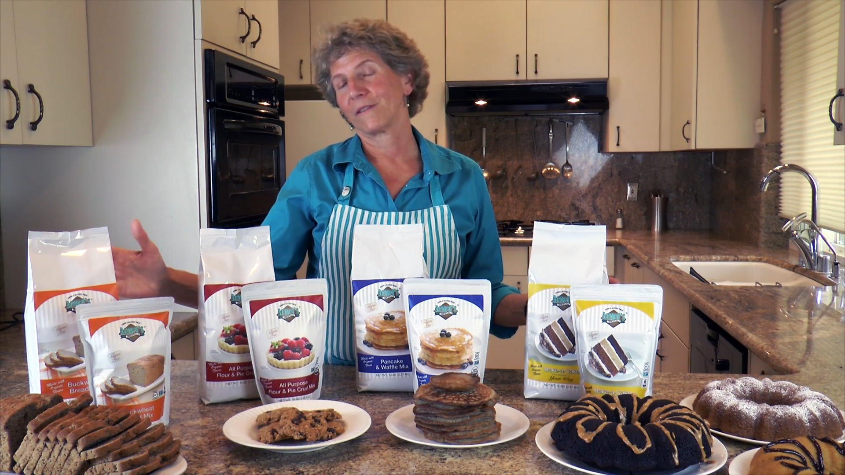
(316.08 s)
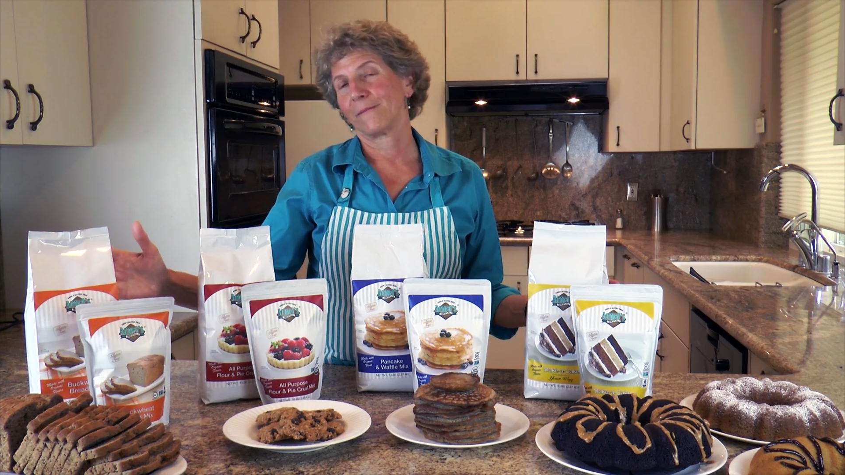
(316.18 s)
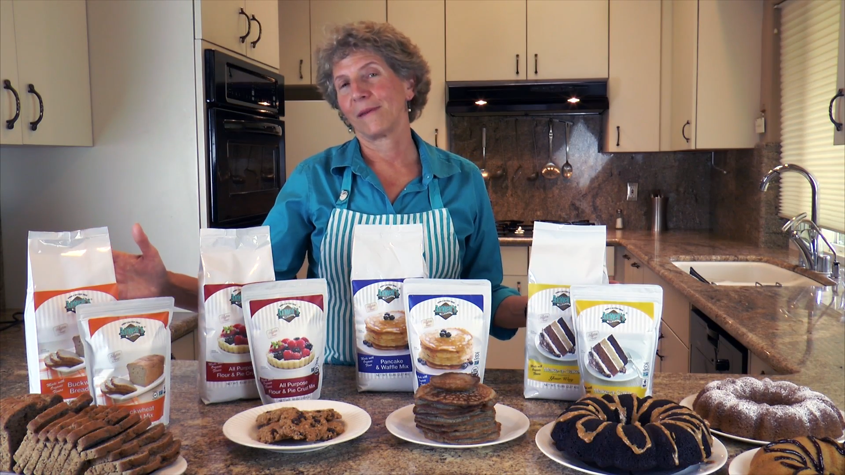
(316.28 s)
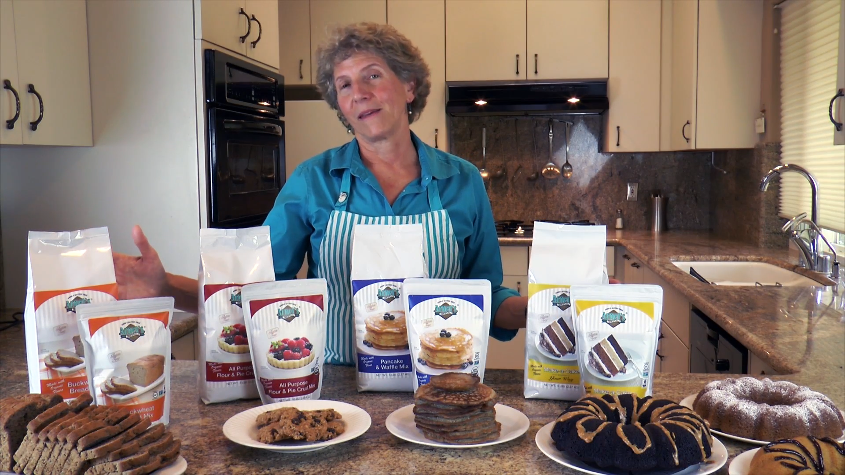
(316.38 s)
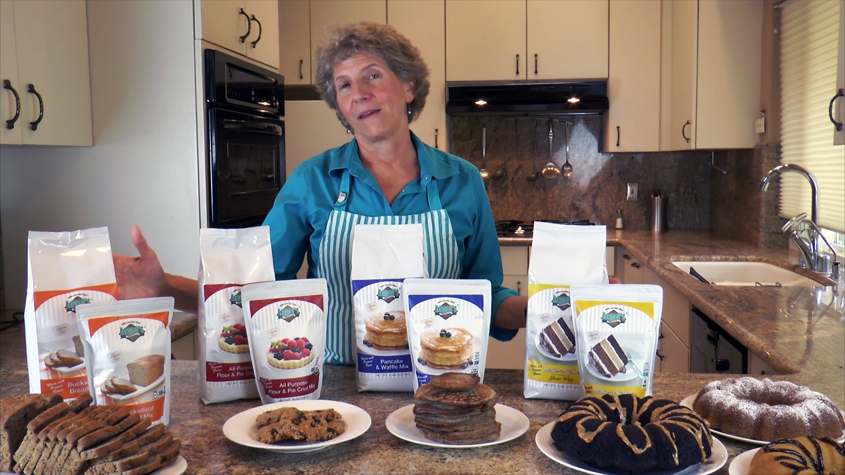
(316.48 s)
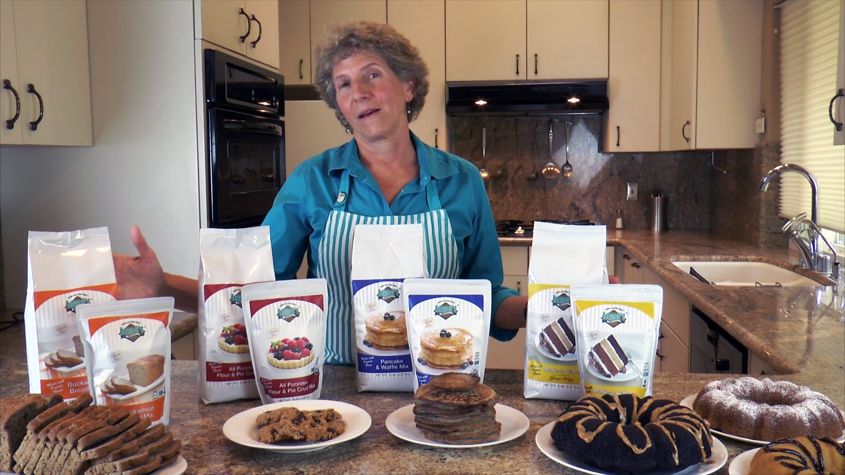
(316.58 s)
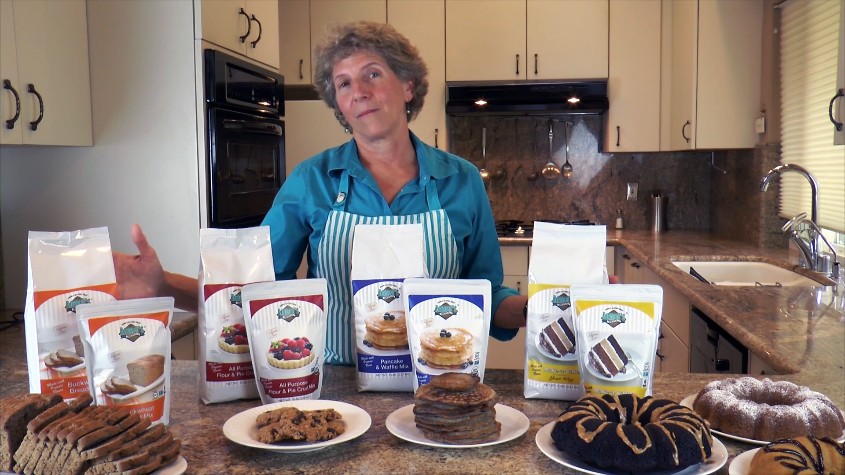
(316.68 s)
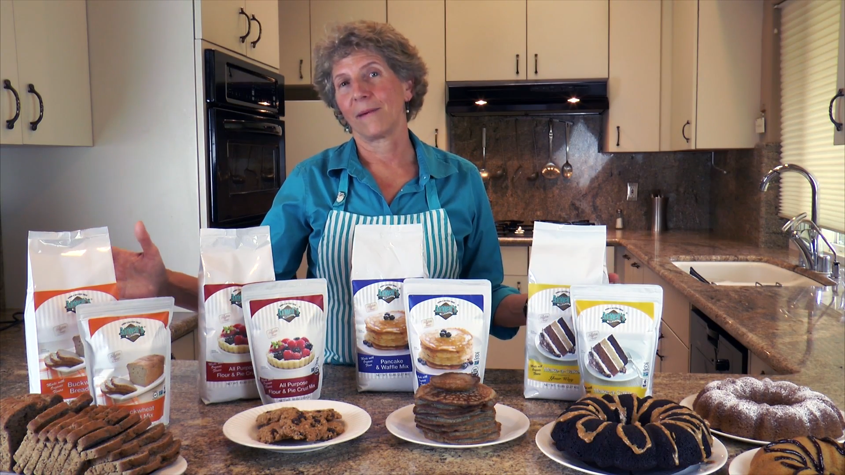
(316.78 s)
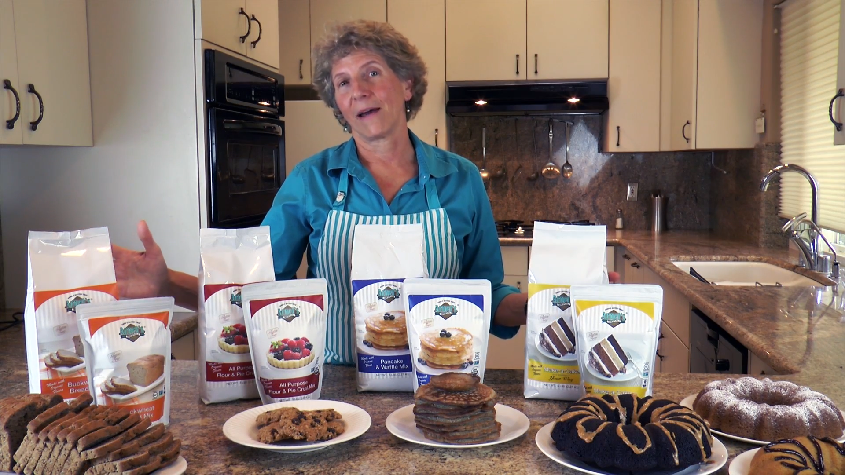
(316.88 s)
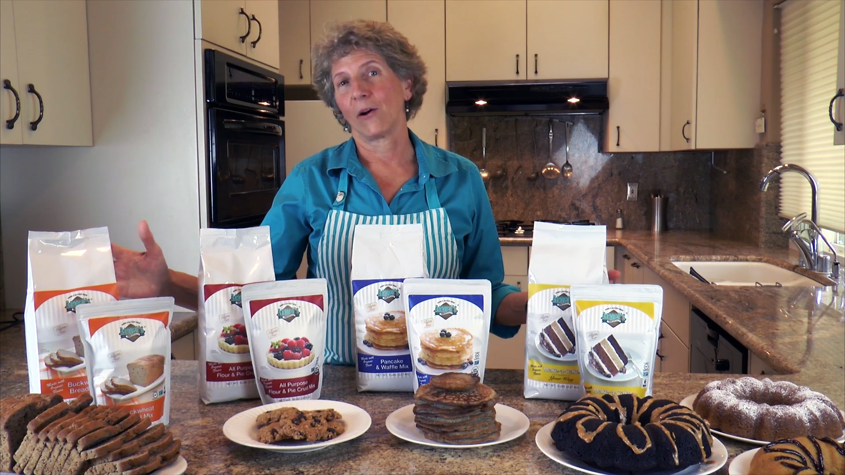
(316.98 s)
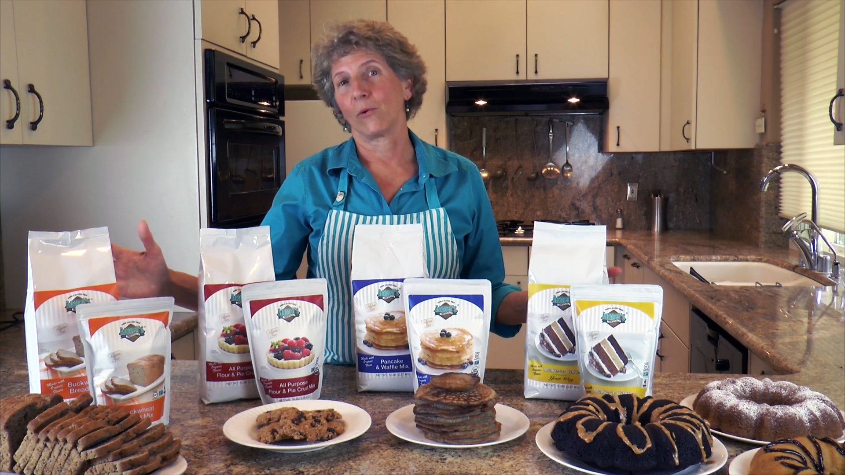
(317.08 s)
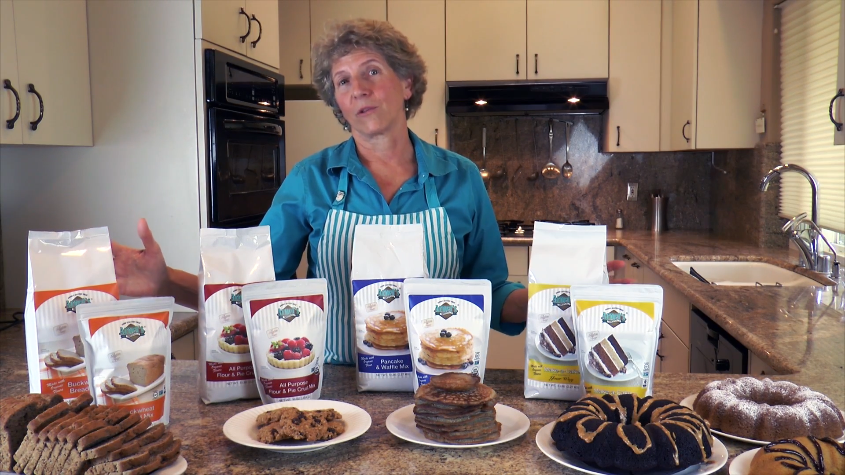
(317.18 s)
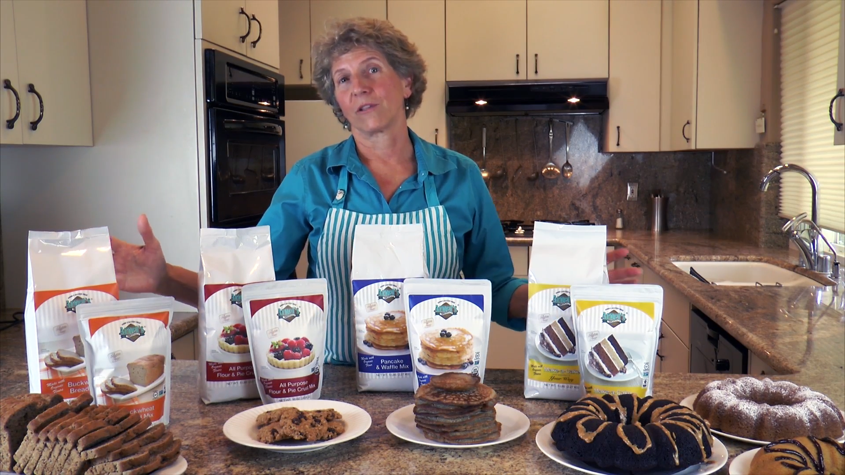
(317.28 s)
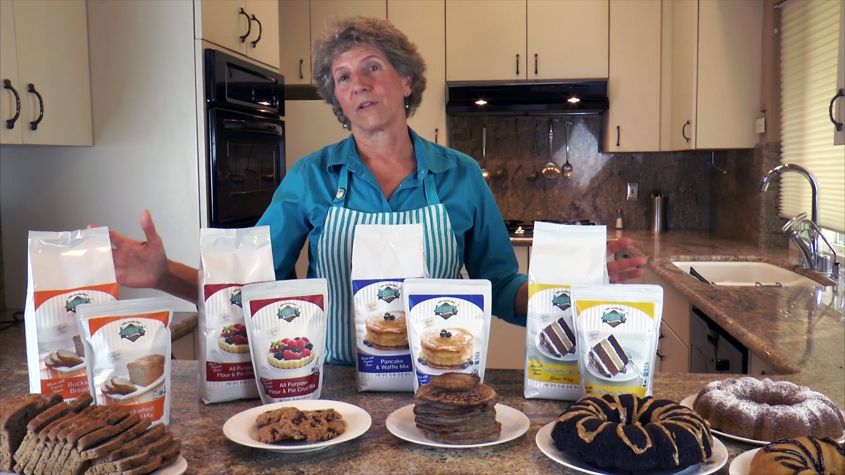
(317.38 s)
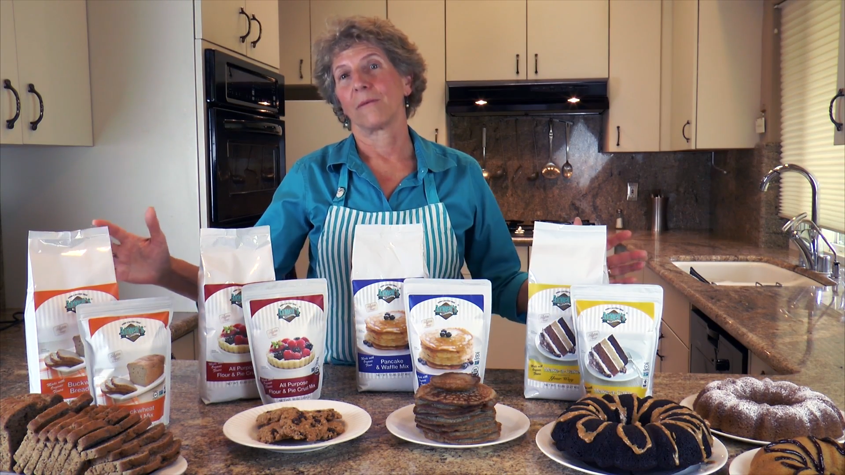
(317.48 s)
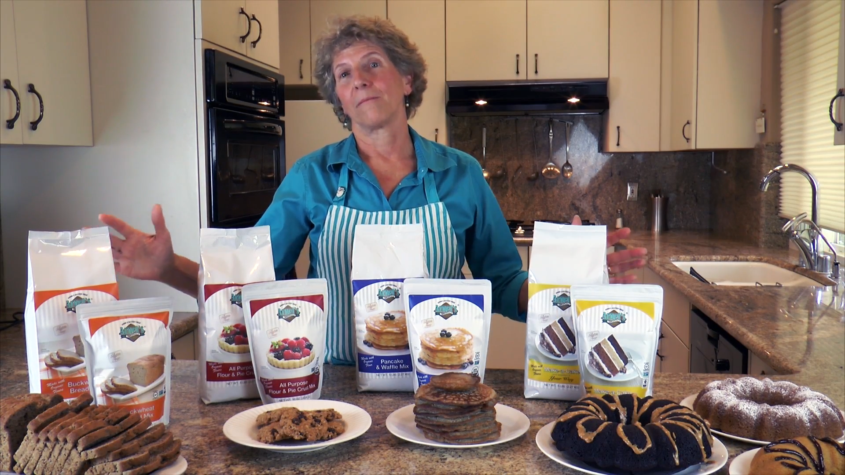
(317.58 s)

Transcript: to me about